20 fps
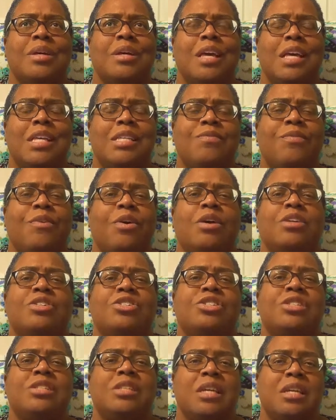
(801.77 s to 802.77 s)
As far as
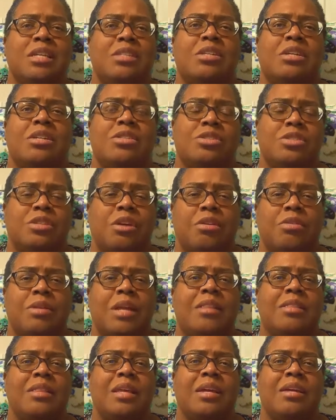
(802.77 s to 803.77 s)
she's concerned,
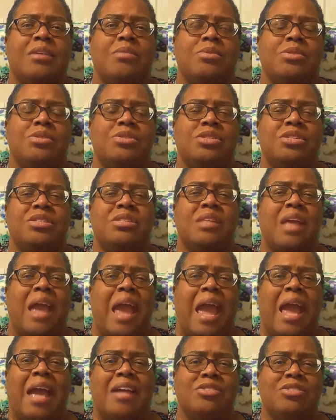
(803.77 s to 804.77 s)
I think it was just
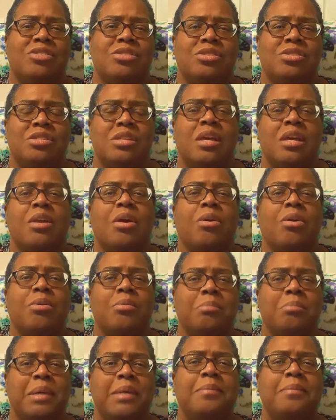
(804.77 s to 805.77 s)
the actions that hurt
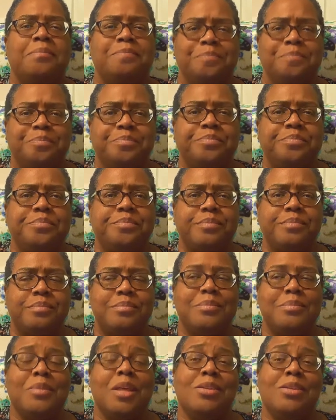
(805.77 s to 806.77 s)
me.
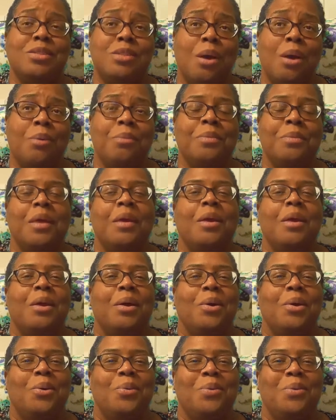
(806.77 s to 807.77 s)
So
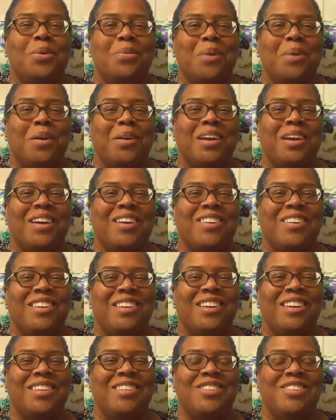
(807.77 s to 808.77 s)
we're working on
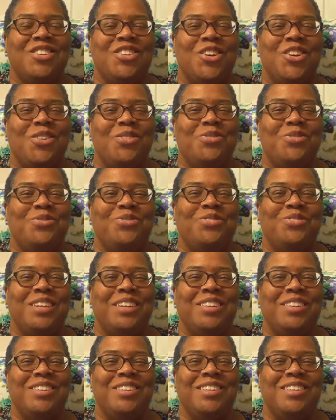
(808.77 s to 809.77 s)
it, you know.
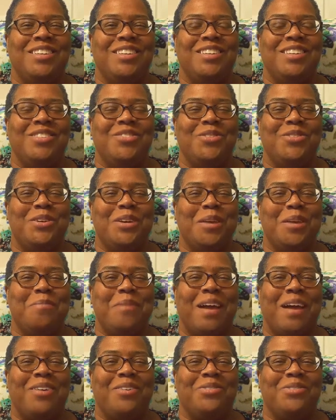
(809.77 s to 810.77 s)
We we'll get
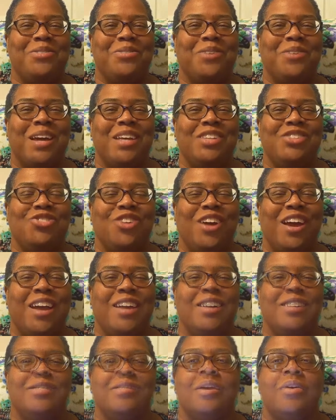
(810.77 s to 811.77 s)
back on the right track.
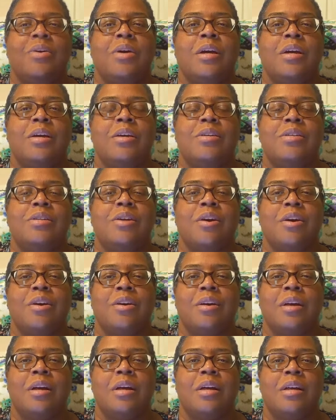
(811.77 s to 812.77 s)
So here's
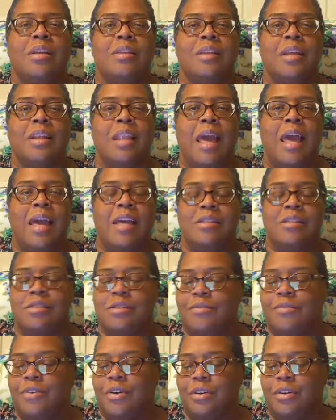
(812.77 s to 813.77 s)
her the last
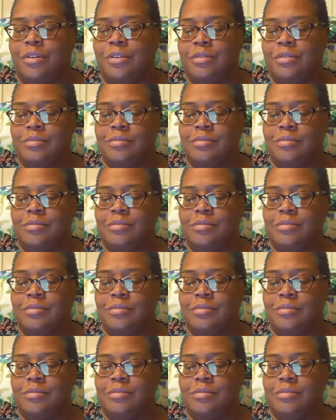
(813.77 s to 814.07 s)
of her